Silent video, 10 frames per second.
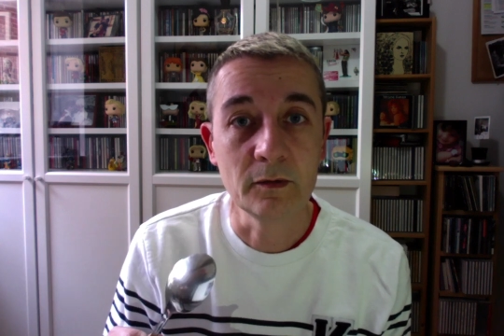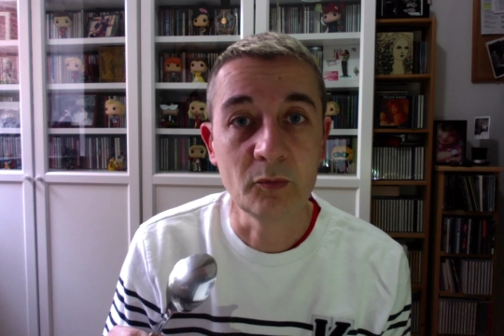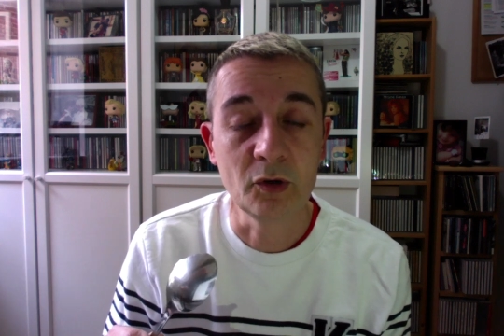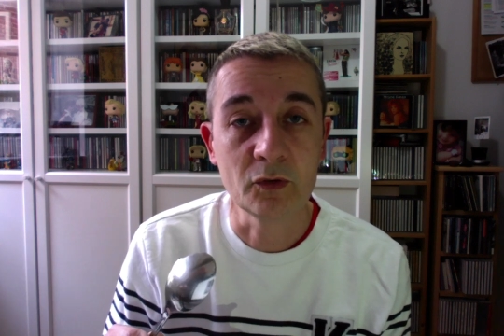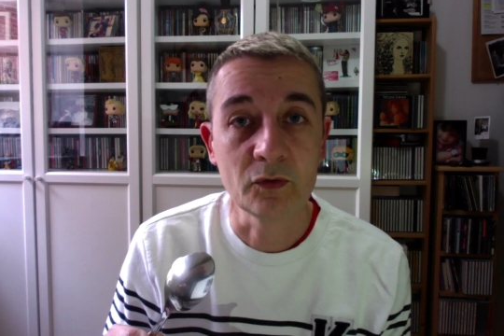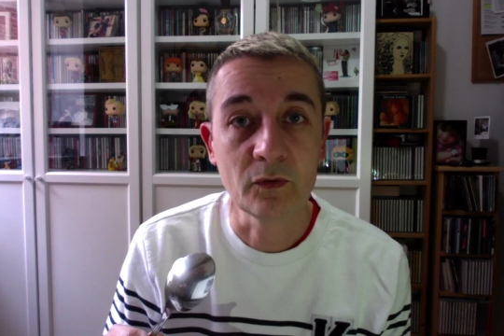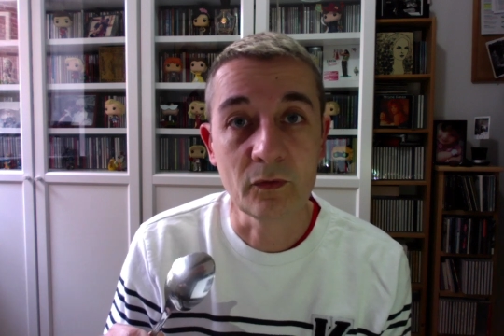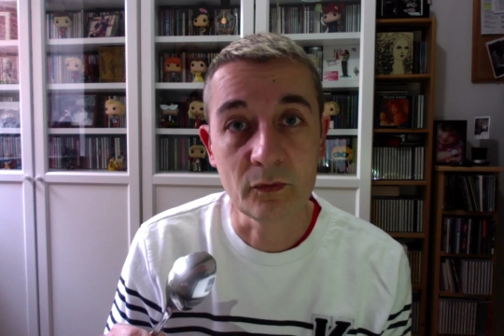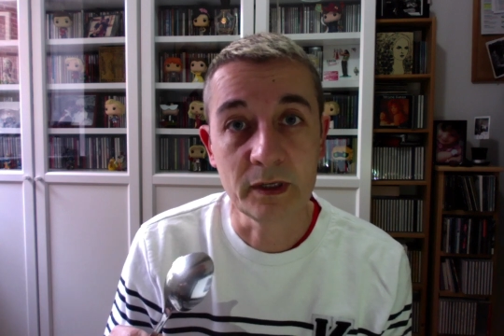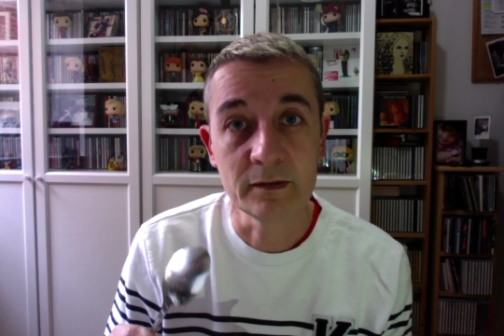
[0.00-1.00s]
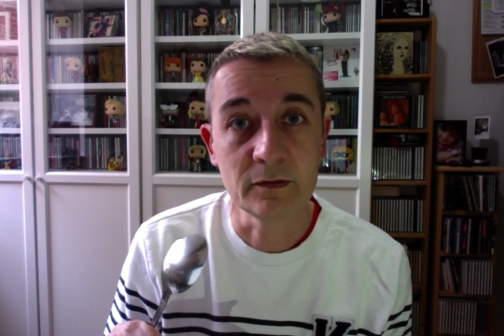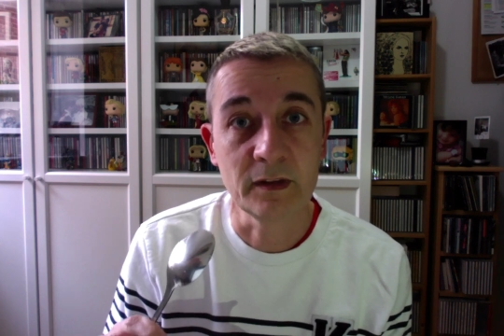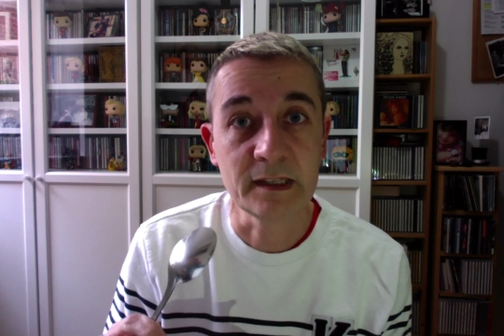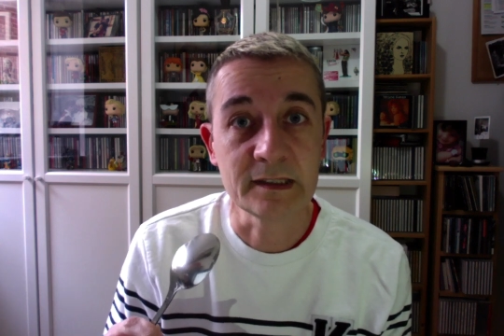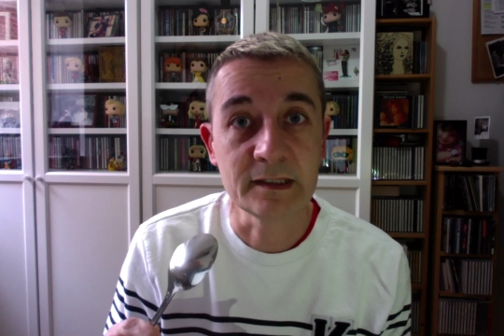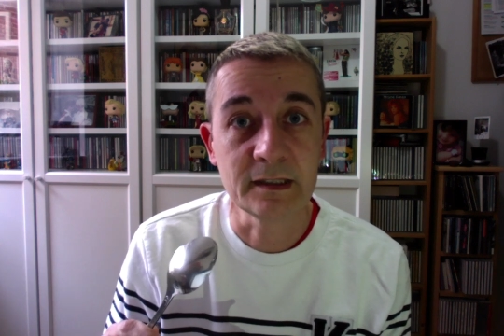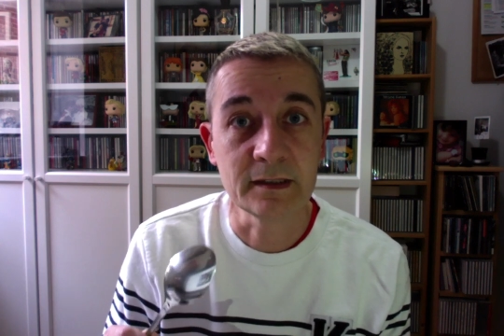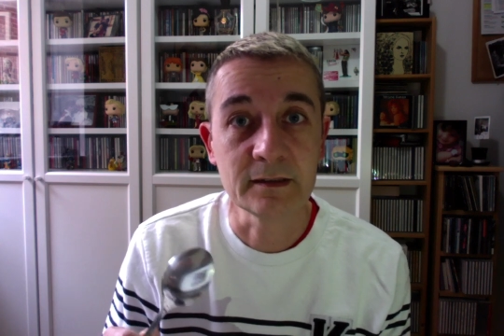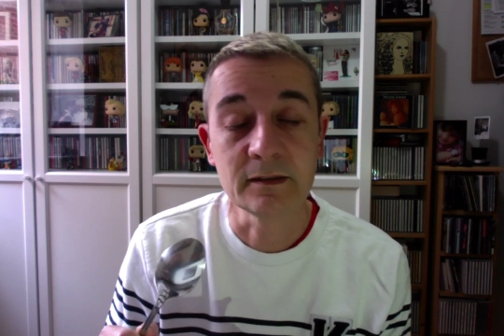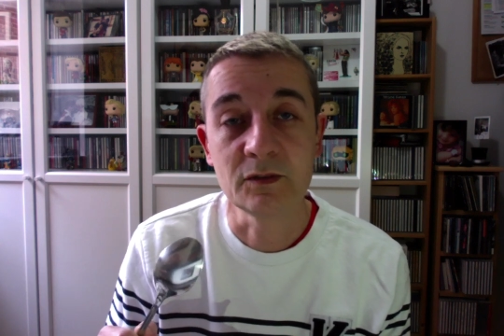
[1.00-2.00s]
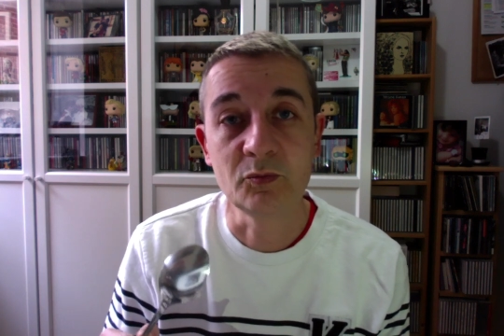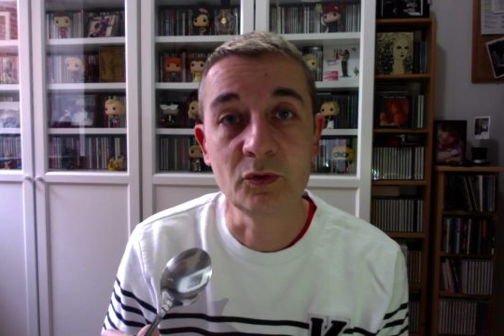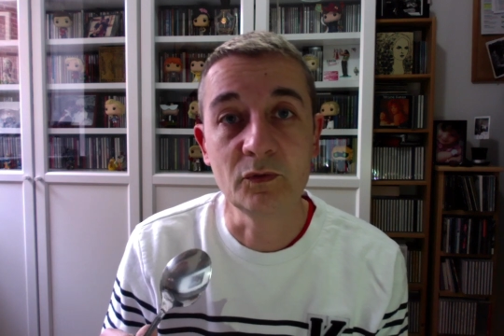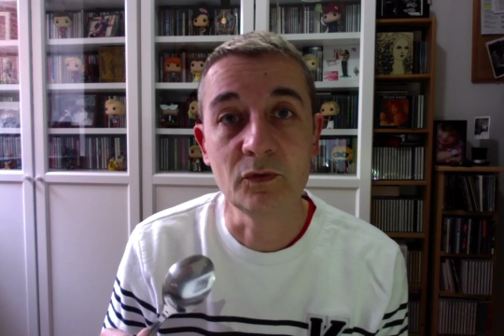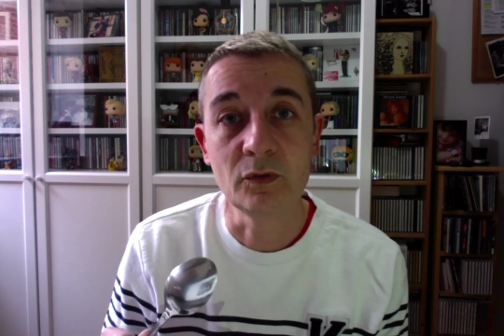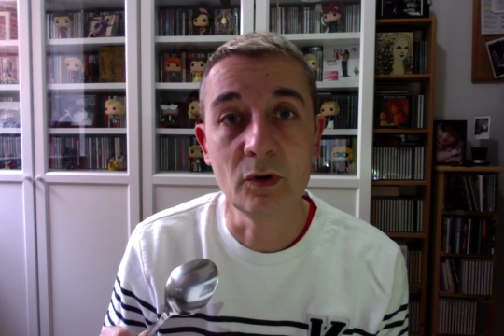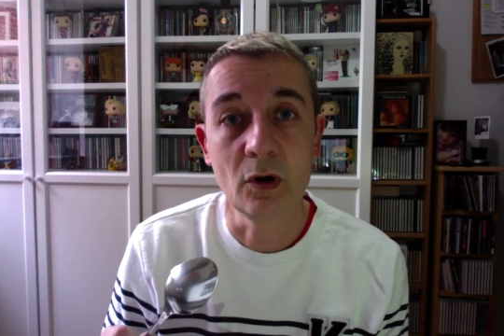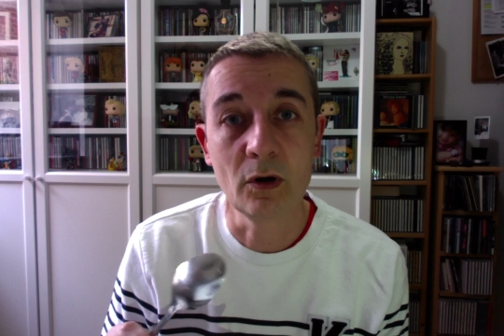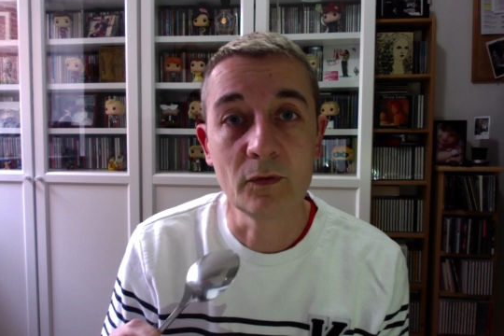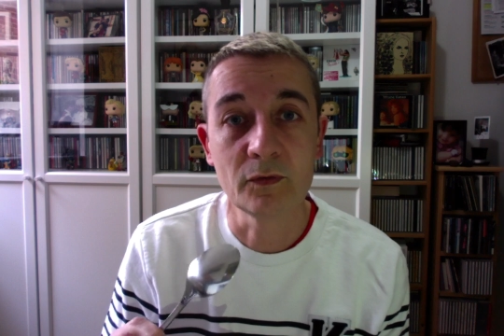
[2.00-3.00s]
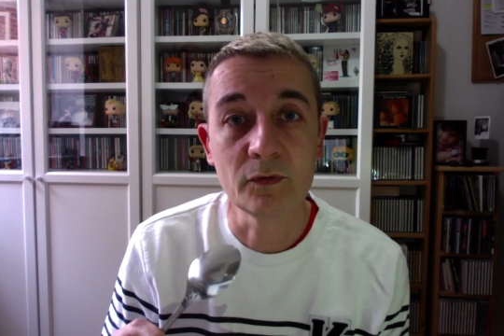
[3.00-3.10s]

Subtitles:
plus 3, so that's 6 spoonfuls of